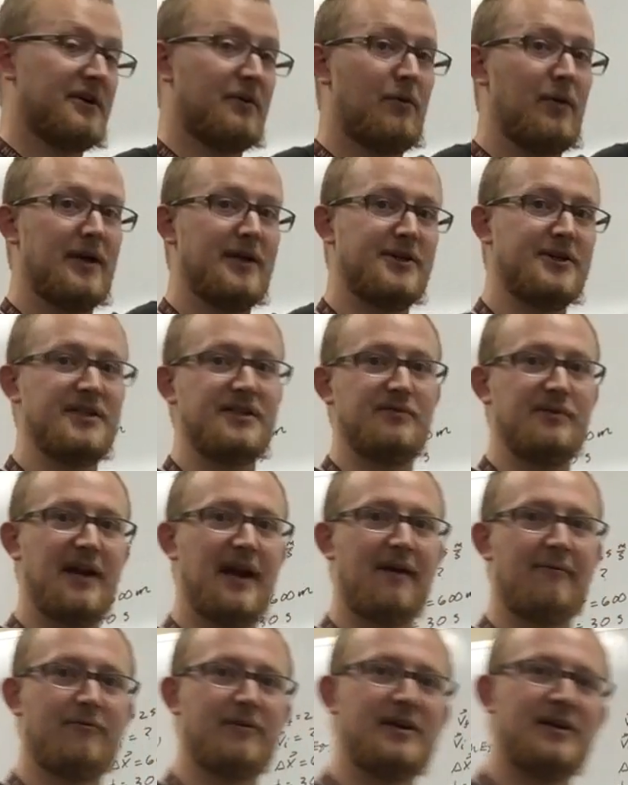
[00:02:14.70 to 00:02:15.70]
equations we
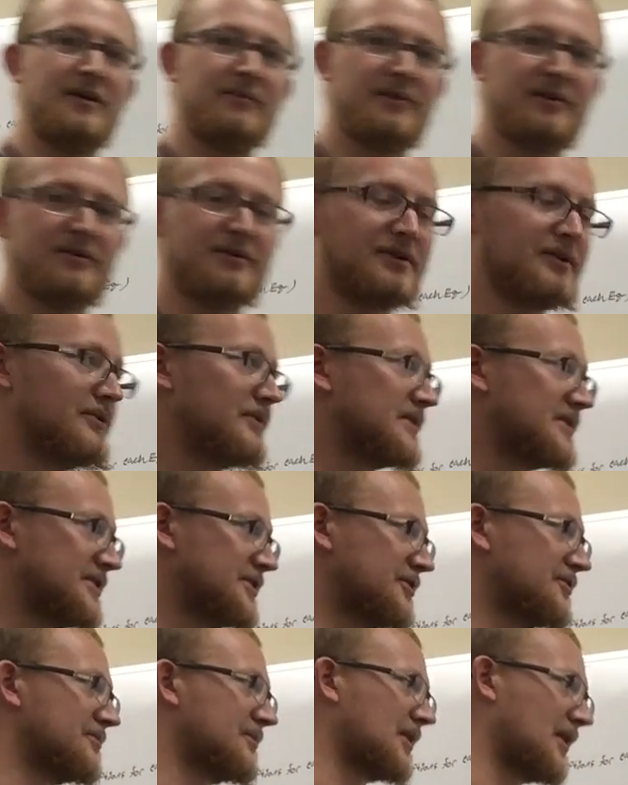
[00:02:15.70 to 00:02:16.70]
have written up here do
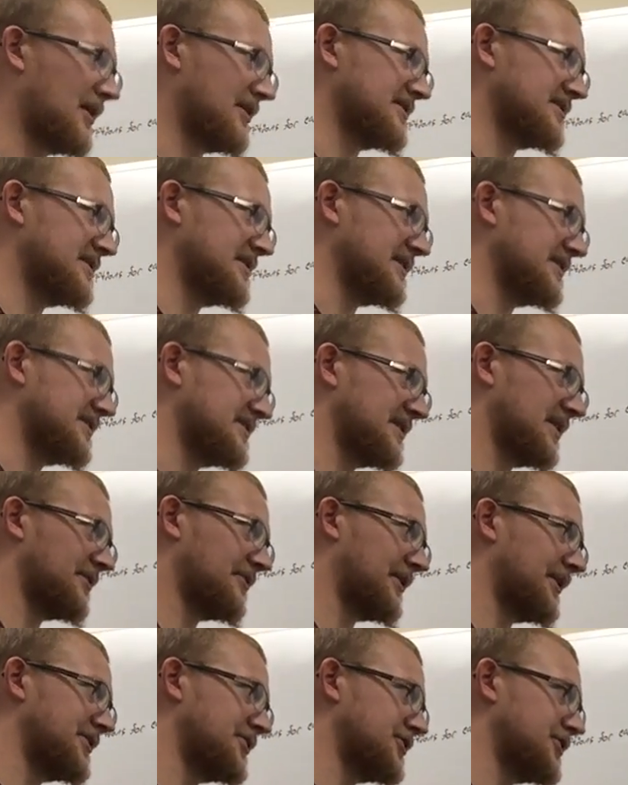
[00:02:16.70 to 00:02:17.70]
assume constant
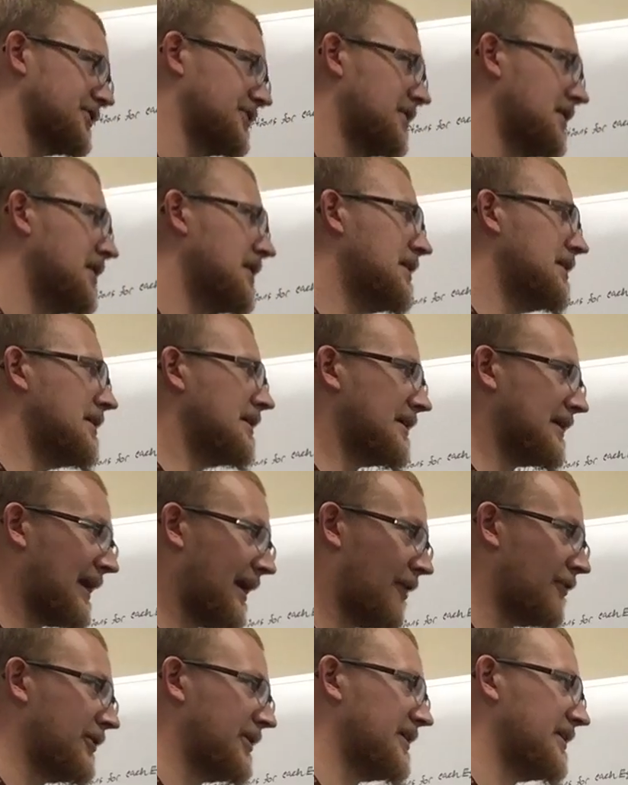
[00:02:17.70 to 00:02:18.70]
acceleration,
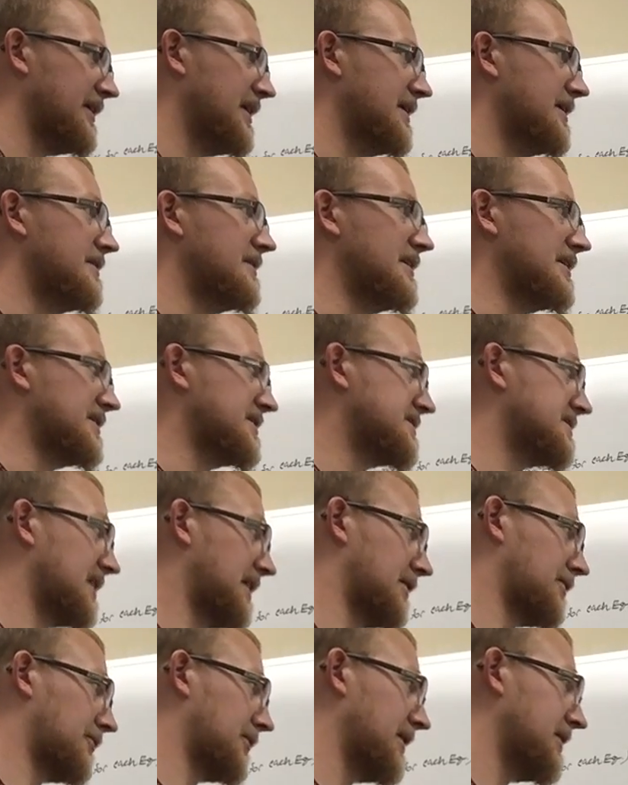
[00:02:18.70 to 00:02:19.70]
calculate the
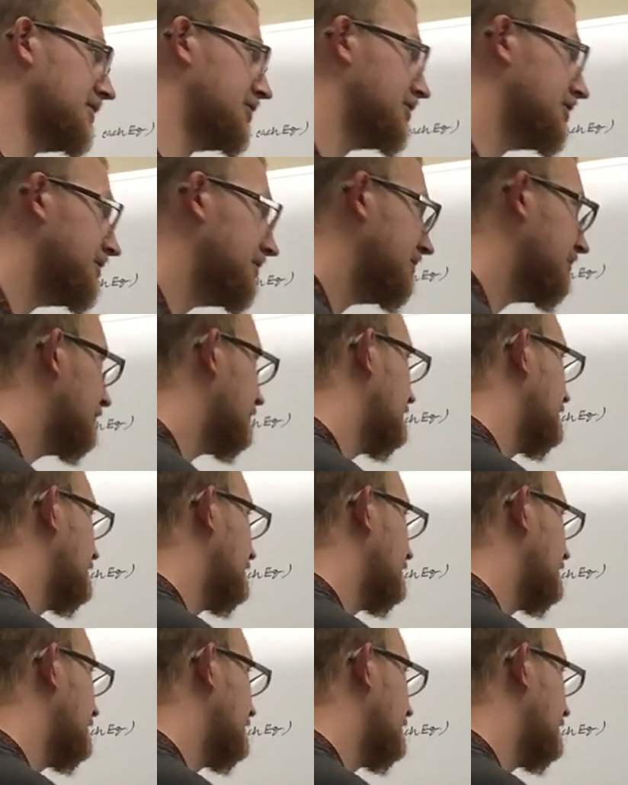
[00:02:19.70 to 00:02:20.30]
acceleration.